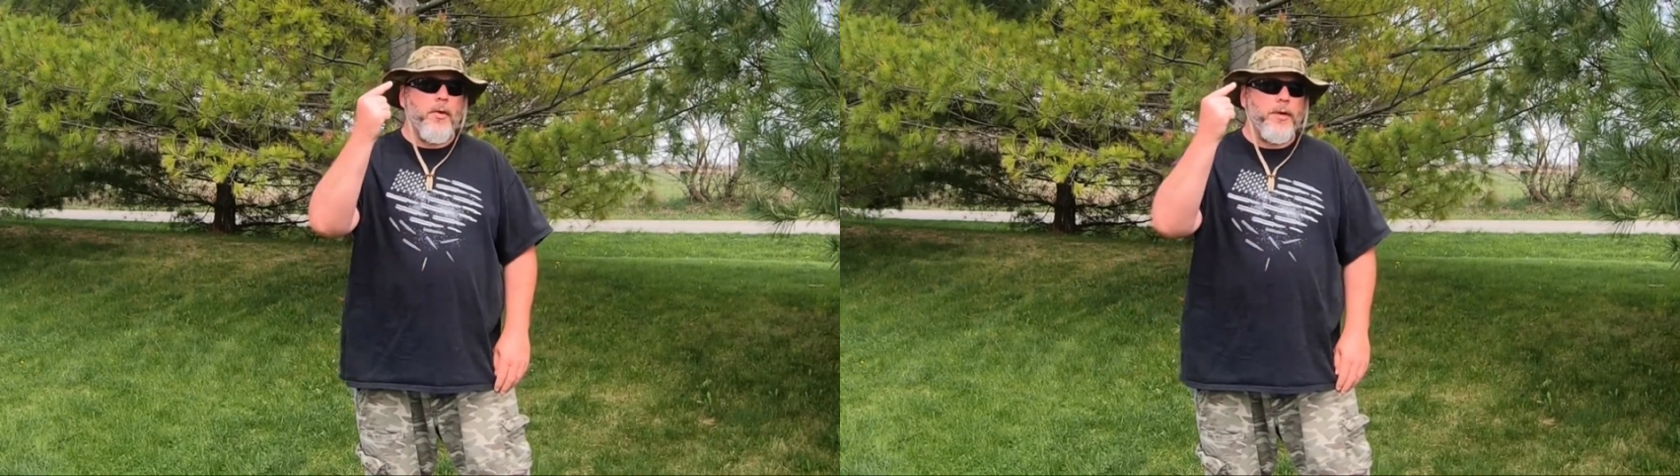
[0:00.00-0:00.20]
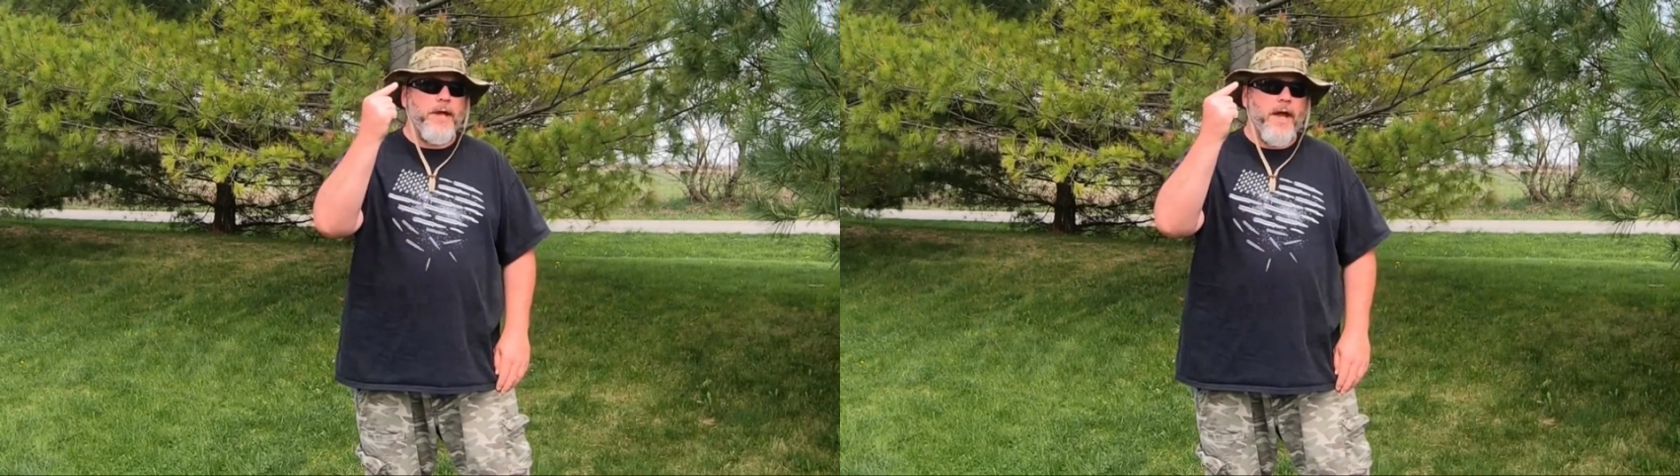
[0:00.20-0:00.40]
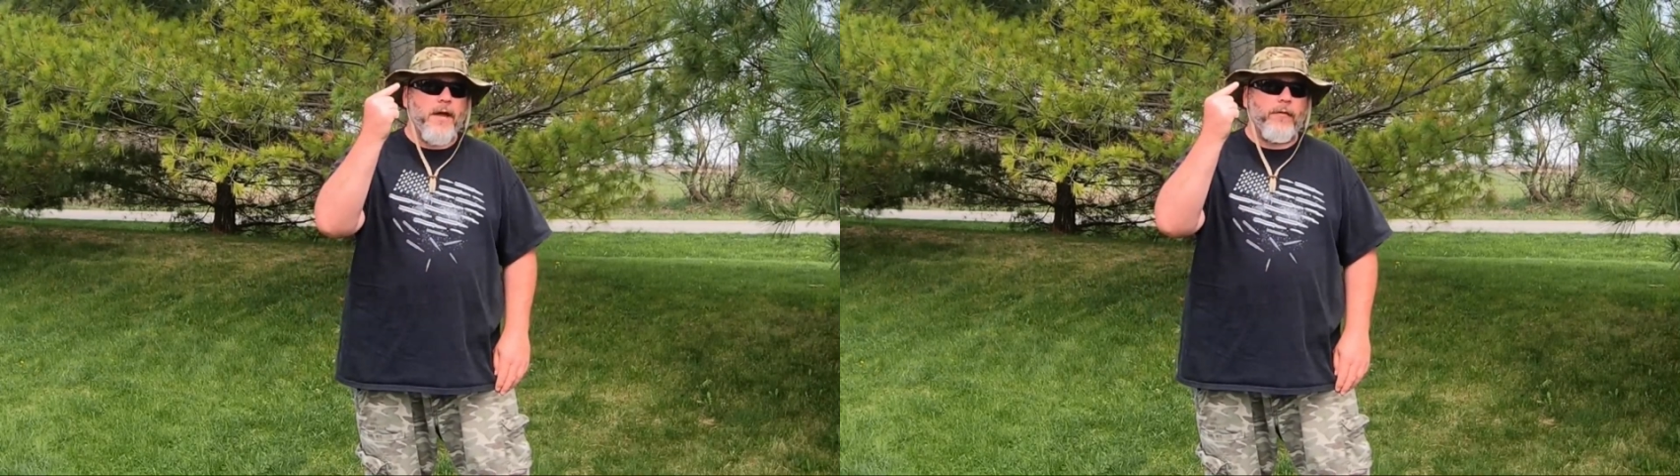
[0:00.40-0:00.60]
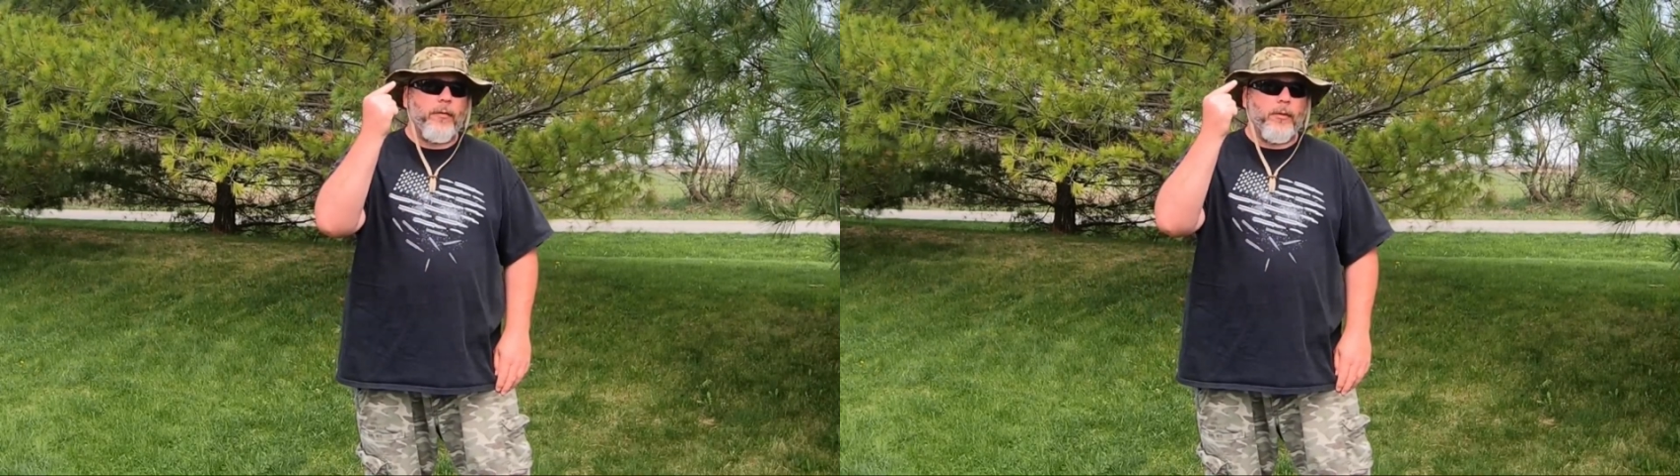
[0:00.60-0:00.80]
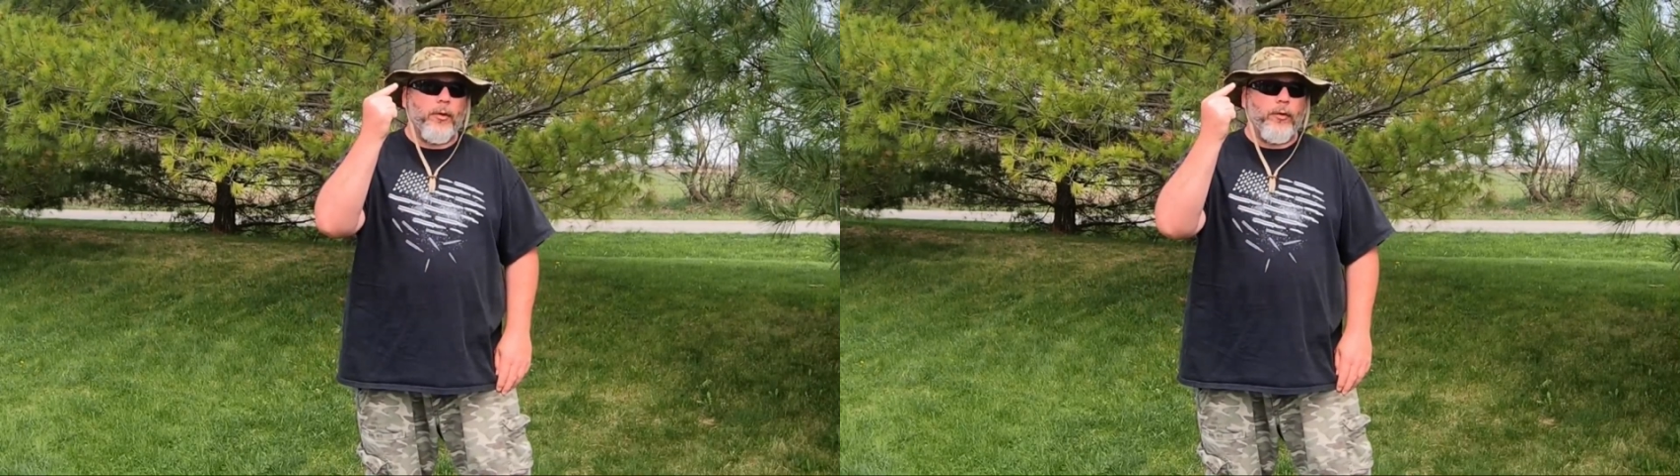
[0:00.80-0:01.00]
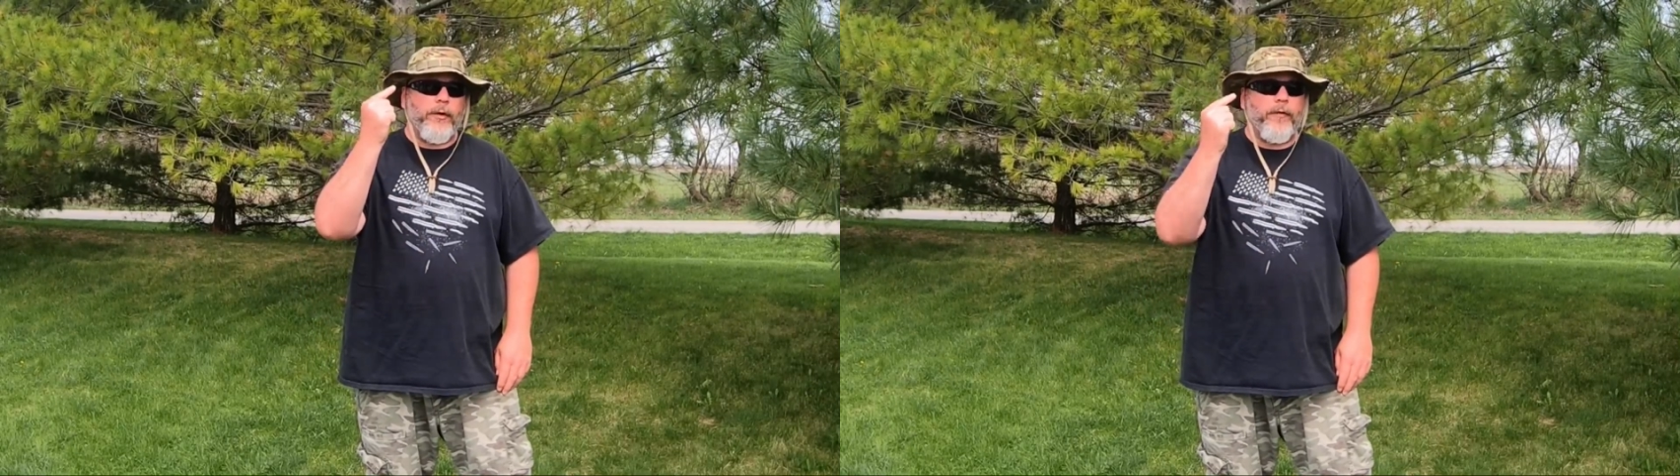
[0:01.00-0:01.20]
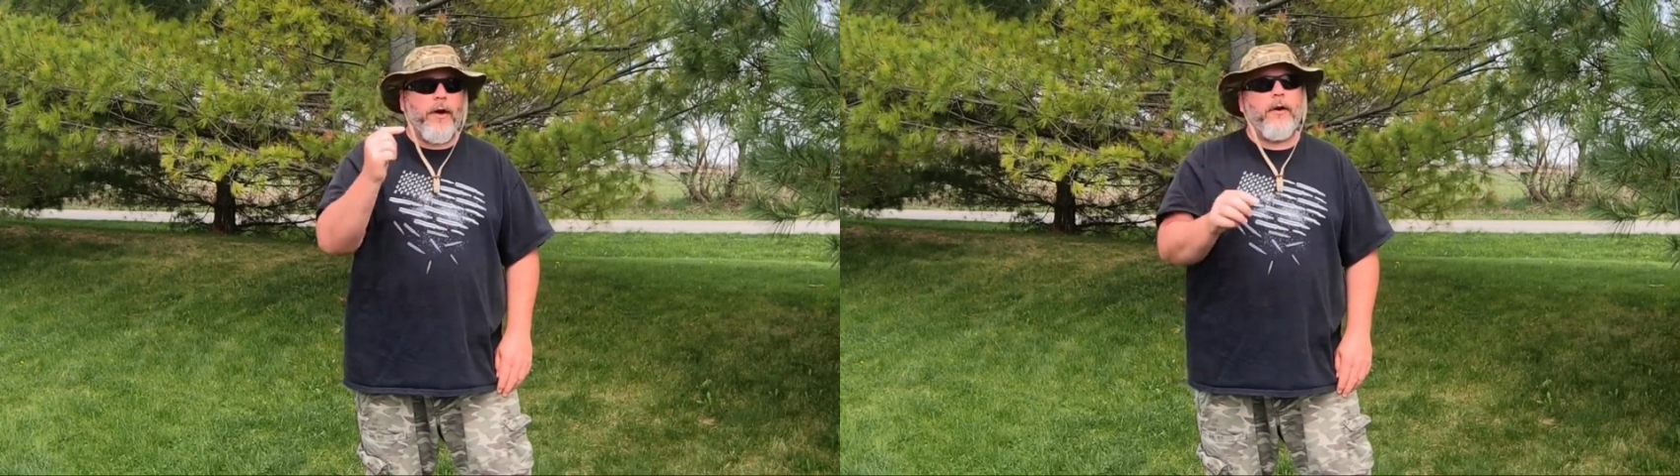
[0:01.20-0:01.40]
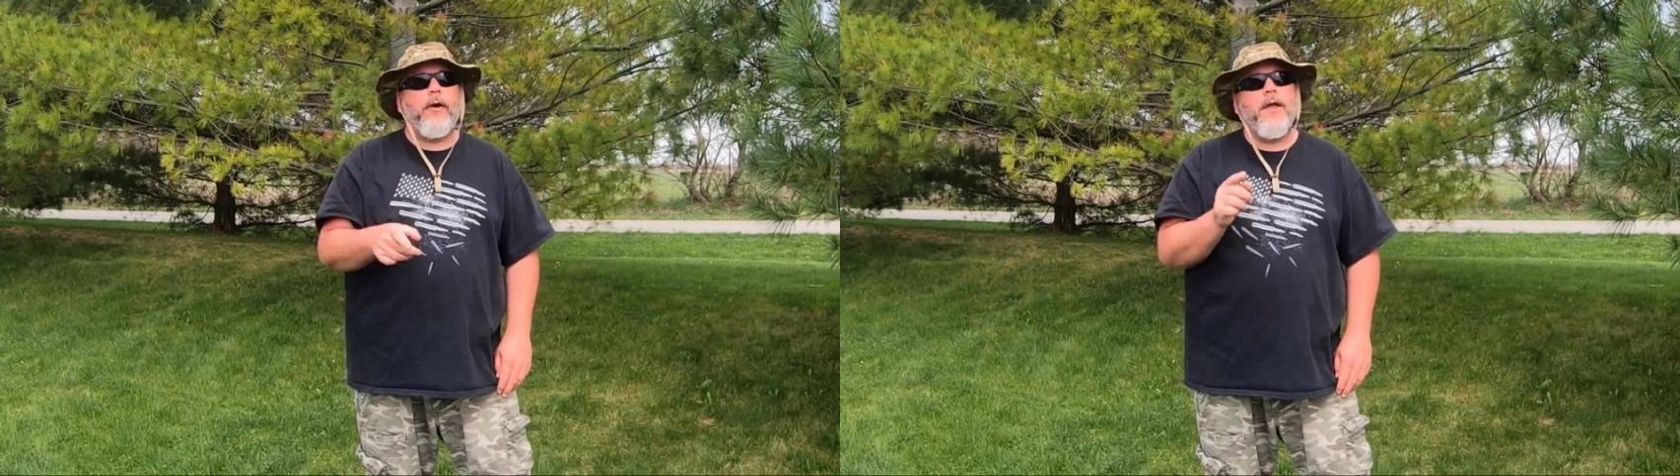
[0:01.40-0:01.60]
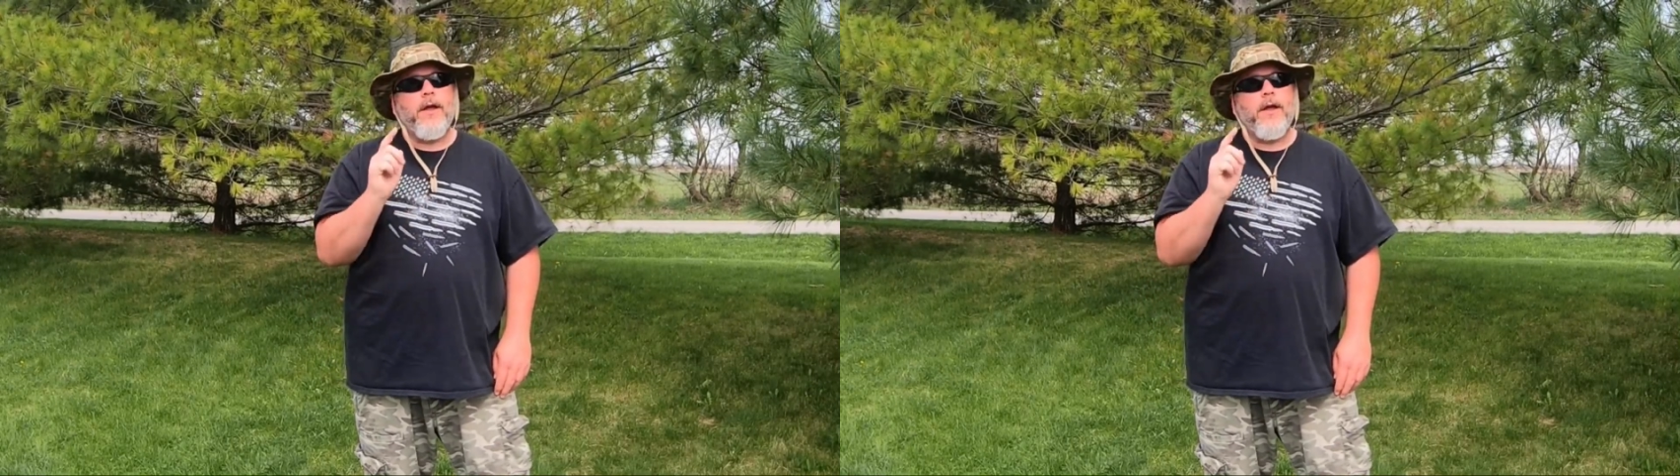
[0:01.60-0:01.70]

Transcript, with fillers: boonie hat from Gloryfire,